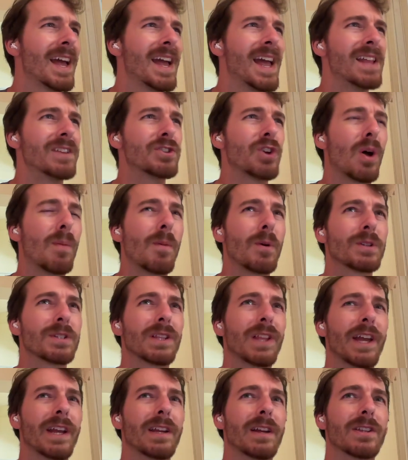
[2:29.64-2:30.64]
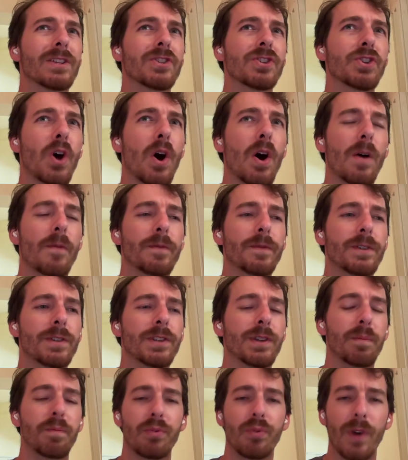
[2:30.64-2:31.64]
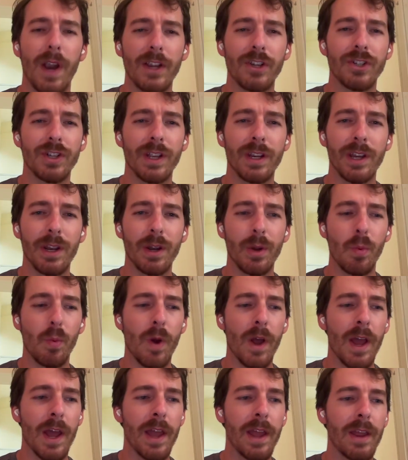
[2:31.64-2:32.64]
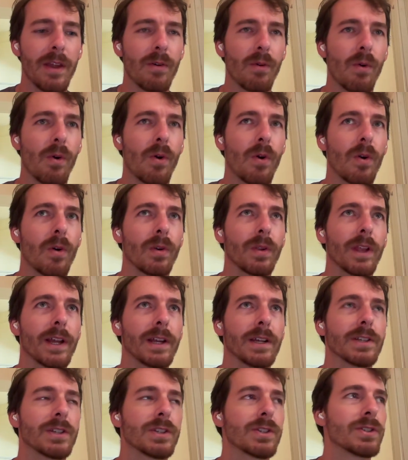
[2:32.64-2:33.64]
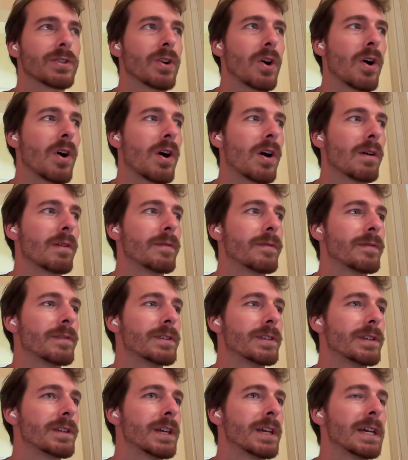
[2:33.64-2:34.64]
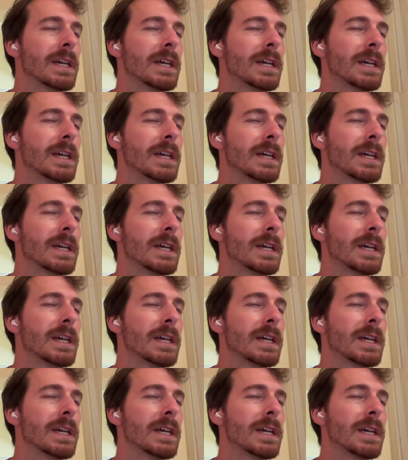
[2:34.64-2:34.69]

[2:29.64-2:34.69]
it's almost like a soft depression in a way, or like a soft,